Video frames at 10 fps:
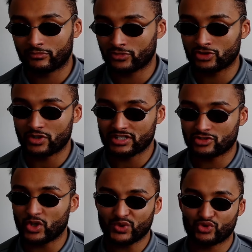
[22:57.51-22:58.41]
Joyce
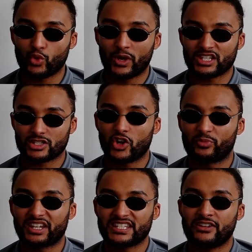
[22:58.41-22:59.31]
was always slow,
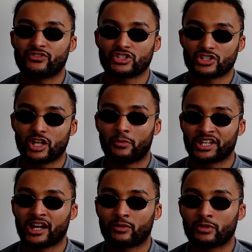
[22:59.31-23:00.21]
but he's even slower
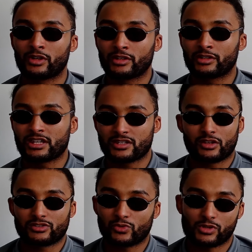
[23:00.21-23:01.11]
now. He's
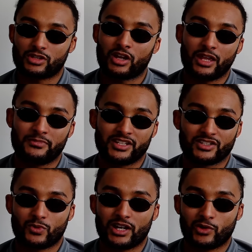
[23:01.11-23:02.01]
lost all the timing as
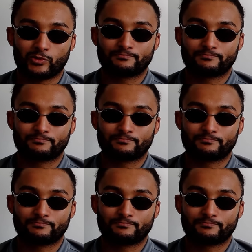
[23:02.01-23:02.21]
well.